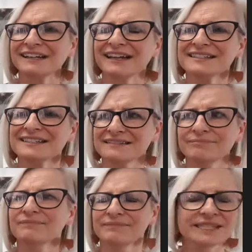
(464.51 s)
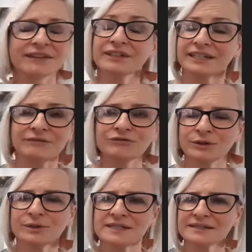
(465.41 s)
it's definite
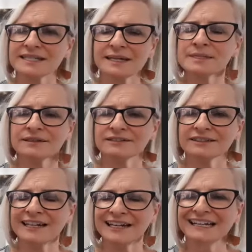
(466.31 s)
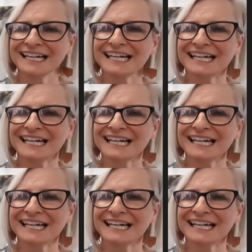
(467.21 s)
influences, absolutely. Yeah.